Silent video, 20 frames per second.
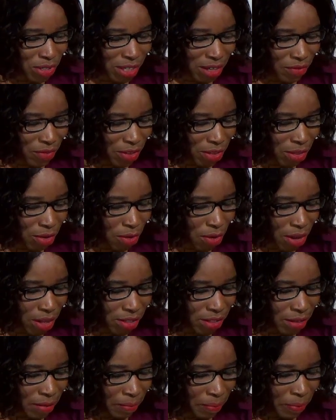seems like
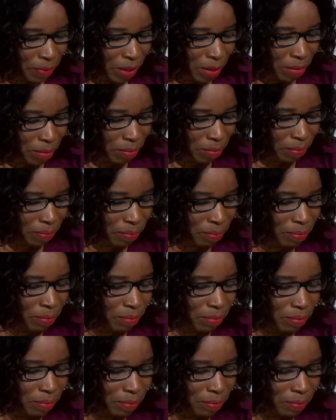evil but thoughts are
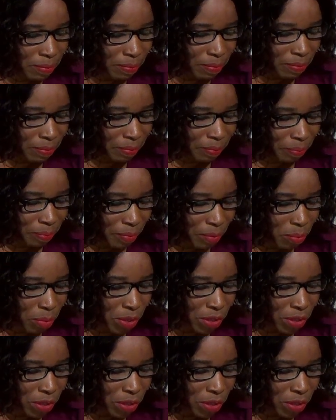just. Listen, um, I mean, with